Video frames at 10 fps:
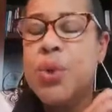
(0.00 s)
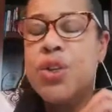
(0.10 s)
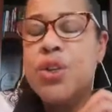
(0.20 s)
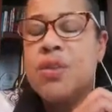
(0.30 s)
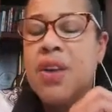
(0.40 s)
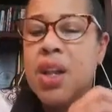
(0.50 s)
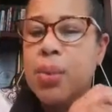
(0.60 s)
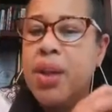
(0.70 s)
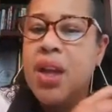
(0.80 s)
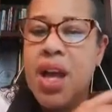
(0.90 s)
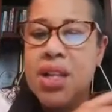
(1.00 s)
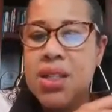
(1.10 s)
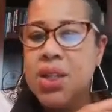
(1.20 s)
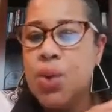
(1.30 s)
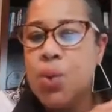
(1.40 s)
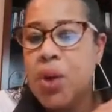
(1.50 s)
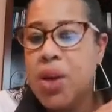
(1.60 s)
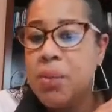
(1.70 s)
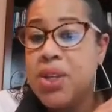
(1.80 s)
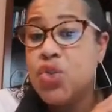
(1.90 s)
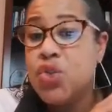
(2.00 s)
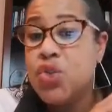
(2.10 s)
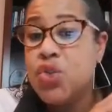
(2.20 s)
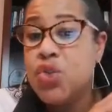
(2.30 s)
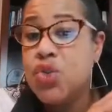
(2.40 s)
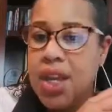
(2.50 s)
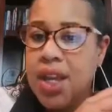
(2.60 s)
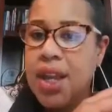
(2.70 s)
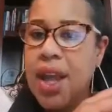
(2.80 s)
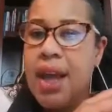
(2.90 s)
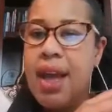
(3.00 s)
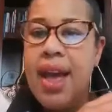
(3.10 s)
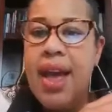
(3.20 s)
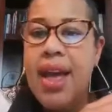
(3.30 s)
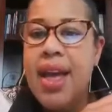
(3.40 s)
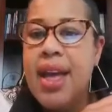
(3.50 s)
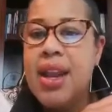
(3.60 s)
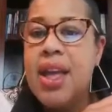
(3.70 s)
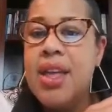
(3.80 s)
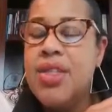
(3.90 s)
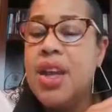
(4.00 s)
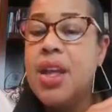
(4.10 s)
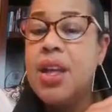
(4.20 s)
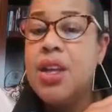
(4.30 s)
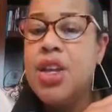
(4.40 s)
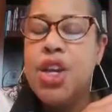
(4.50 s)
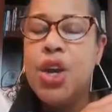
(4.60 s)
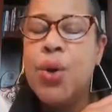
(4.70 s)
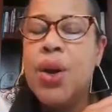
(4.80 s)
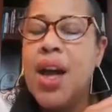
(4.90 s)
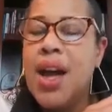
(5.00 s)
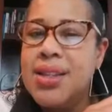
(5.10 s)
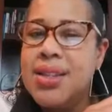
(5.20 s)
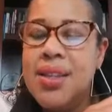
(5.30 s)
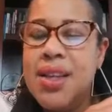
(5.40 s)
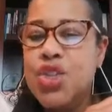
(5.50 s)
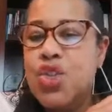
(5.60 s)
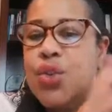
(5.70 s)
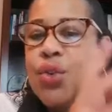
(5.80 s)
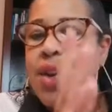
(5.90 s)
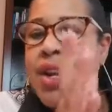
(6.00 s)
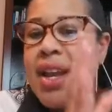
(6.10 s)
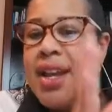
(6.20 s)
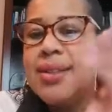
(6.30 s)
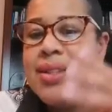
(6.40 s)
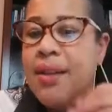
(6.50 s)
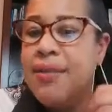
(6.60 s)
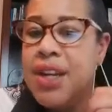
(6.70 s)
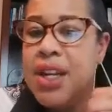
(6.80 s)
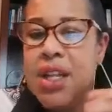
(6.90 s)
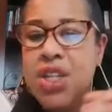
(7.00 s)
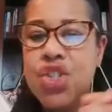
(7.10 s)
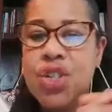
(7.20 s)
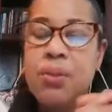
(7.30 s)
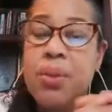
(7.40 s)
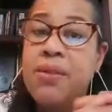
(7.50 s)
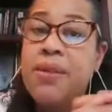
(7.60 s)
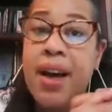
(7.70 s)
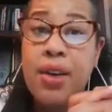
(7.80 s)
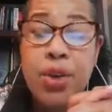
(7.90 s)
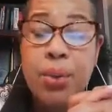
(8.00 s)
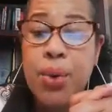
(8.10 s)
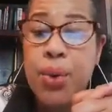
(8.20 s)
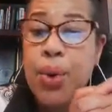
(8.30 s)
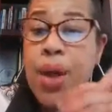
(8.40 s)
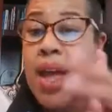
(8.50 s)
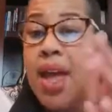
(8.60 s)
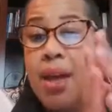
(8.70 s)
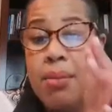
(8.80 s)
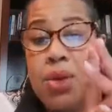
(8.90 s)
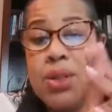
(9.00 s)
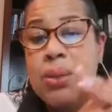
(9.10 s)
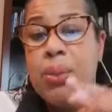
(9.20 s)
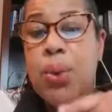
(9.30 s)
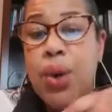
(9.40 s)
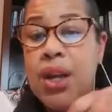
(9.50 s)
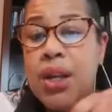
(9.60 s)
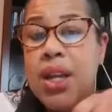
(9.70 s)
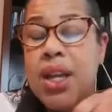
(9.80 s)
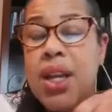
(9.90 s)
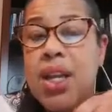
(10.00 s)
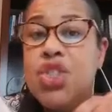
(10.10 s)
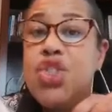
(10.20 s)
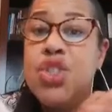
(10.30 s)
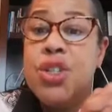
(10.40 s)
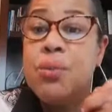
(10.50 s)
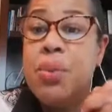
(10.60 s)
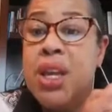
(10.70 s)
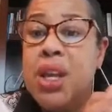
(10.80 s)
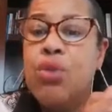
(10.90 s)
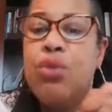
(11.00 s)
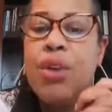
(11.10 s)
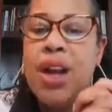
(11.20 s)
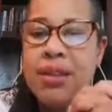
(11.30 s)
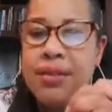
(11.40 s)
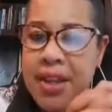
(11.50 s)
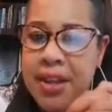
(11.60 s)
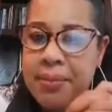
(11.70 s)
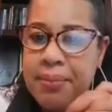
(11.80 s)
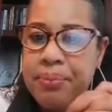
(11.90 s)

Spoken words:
when you're developing content, you want to be strategic. And the content that you create definitely should be valuable, and most importantly, it should be relevant.